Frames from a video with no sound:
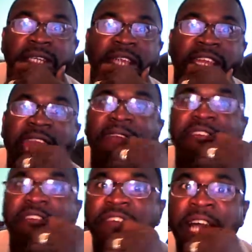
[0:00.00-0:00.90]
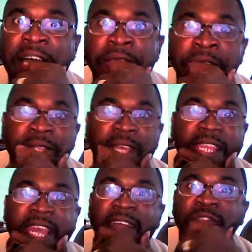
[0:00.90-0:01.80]
They didn't have a father. They
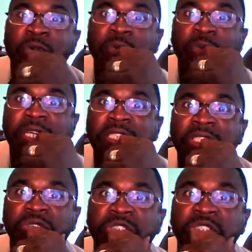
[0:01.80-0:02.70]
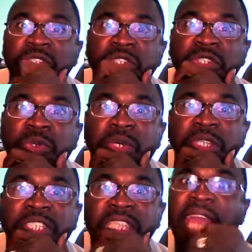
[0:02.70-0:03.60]
didn't have no one to
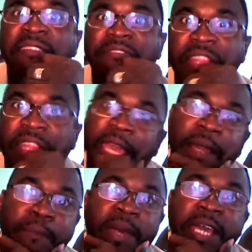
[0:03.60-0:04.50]
stand for them.